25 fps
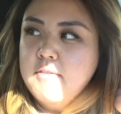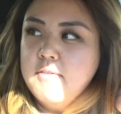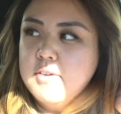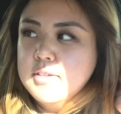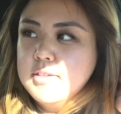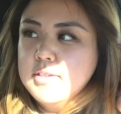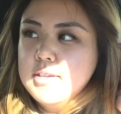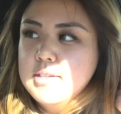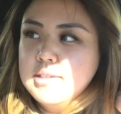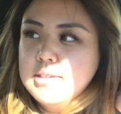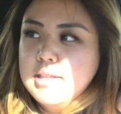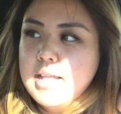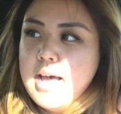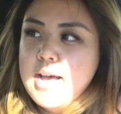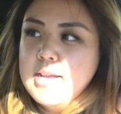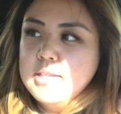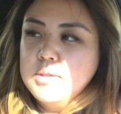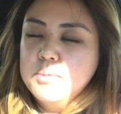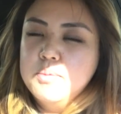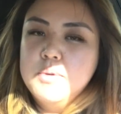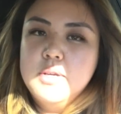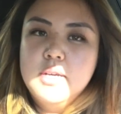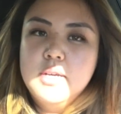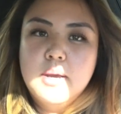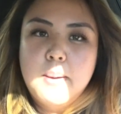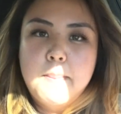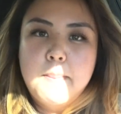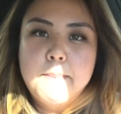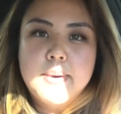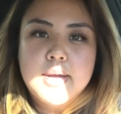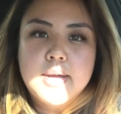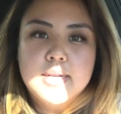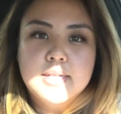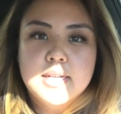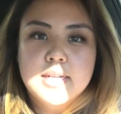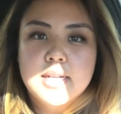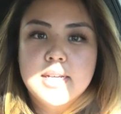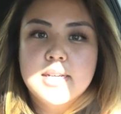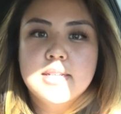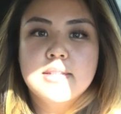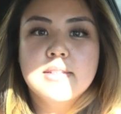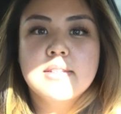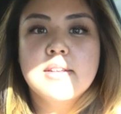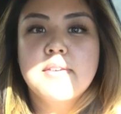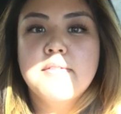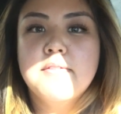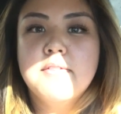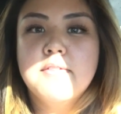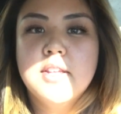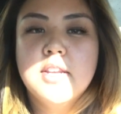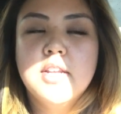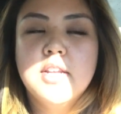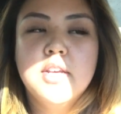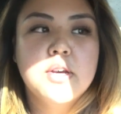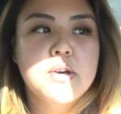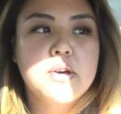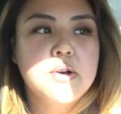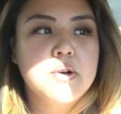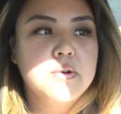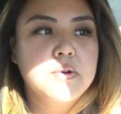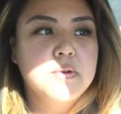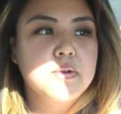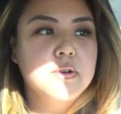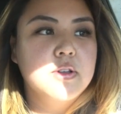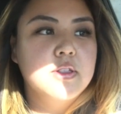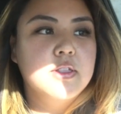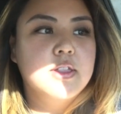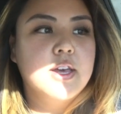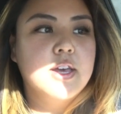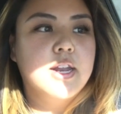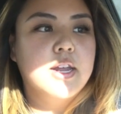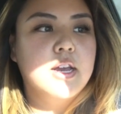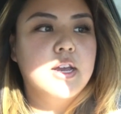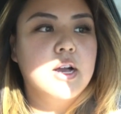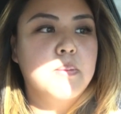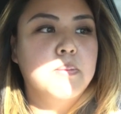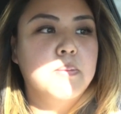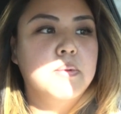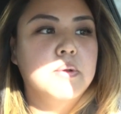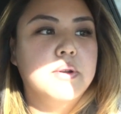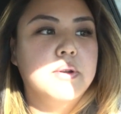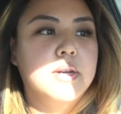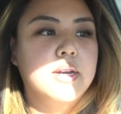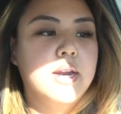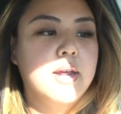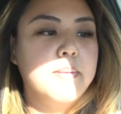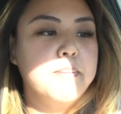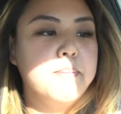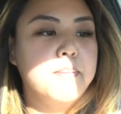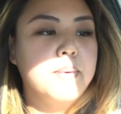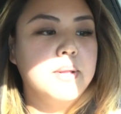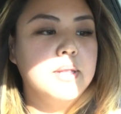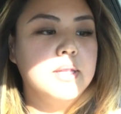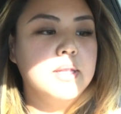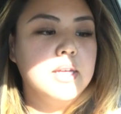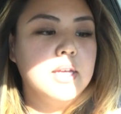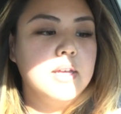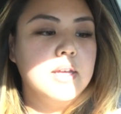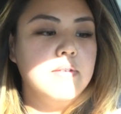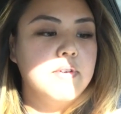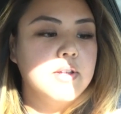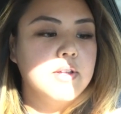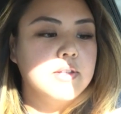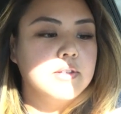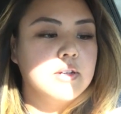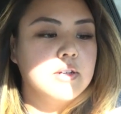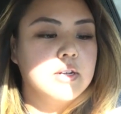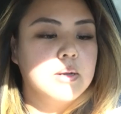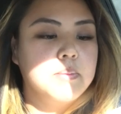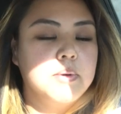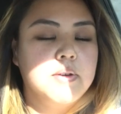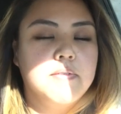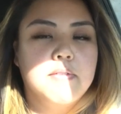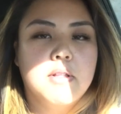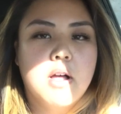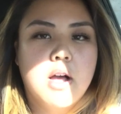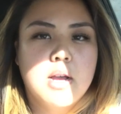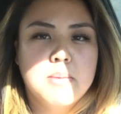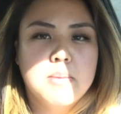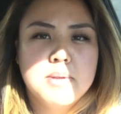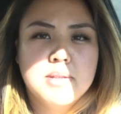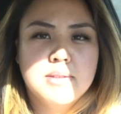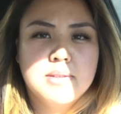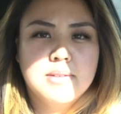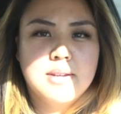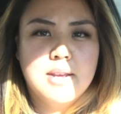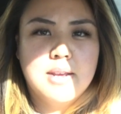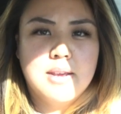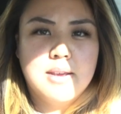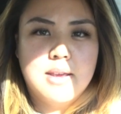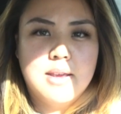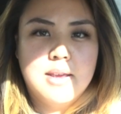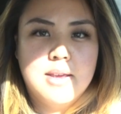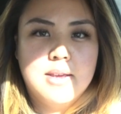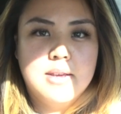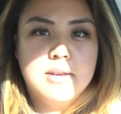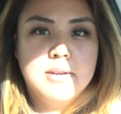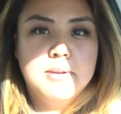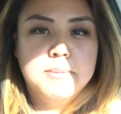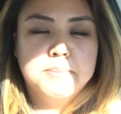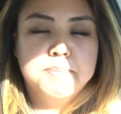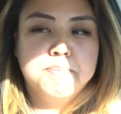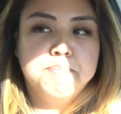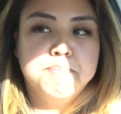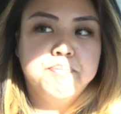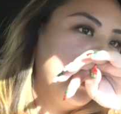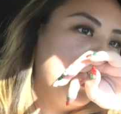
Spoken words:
Ever since last week, Monday's video that I uploaded, I believe it's gonna be Vlogmas Day 8.